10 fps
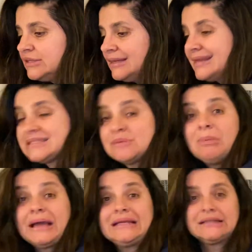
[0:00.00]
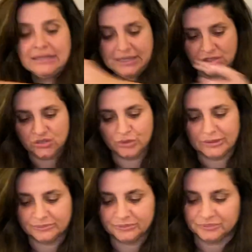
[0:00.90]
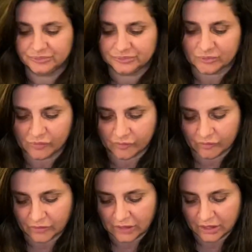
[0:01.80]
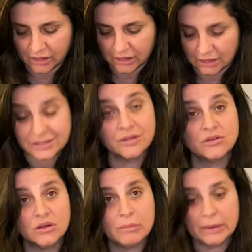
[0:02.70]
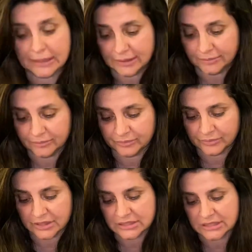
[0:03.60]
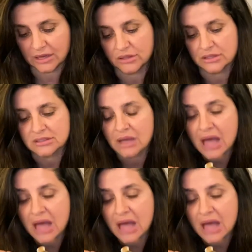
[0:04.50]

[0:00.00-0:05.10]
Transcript: let's bite into it. I'll tell you all about it. Let's see how it is.